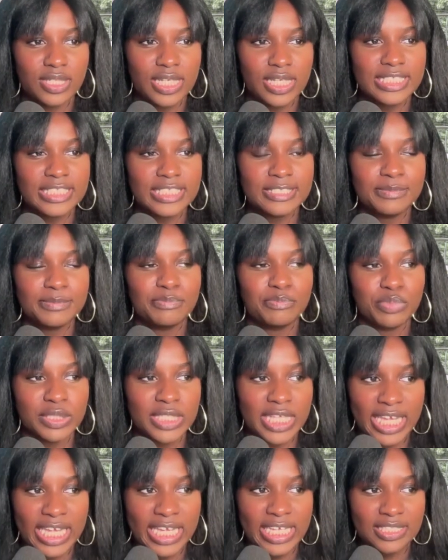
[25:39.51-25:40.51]

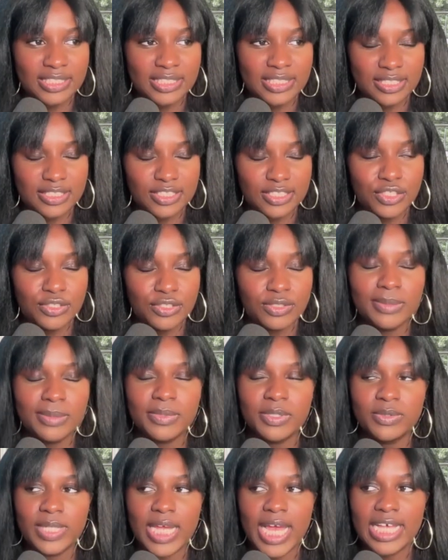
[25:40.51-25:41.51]
explain, you know,
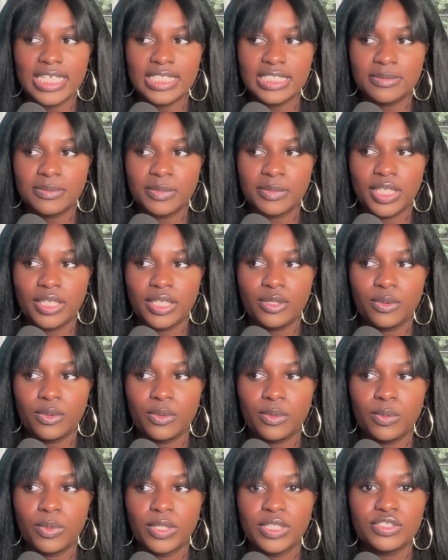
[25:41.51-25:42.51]
somebody would ask me,
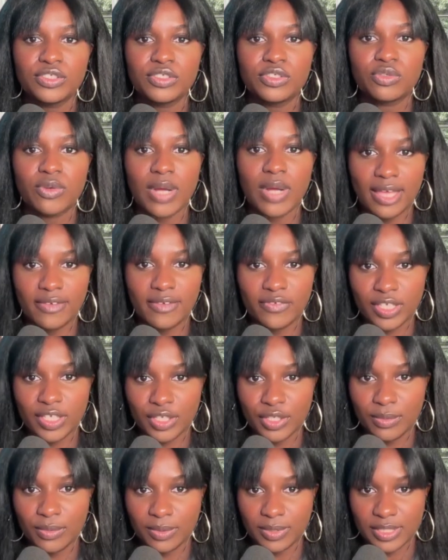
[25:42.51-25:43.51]
what's driving
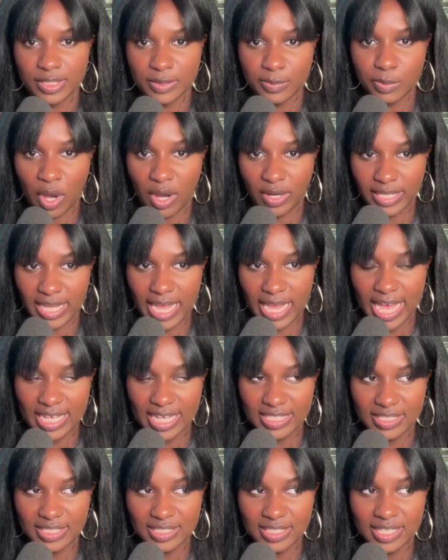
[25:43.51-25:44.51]
you with this
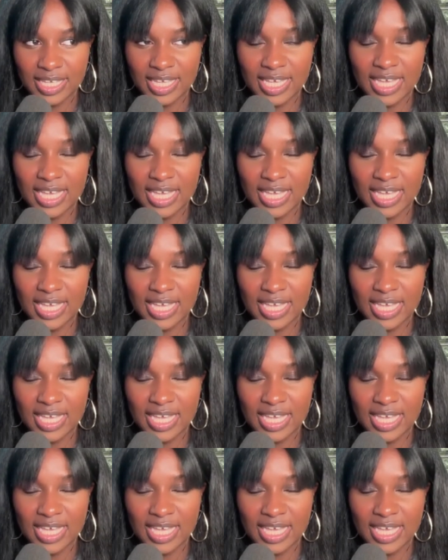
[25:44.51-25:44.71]
podcast?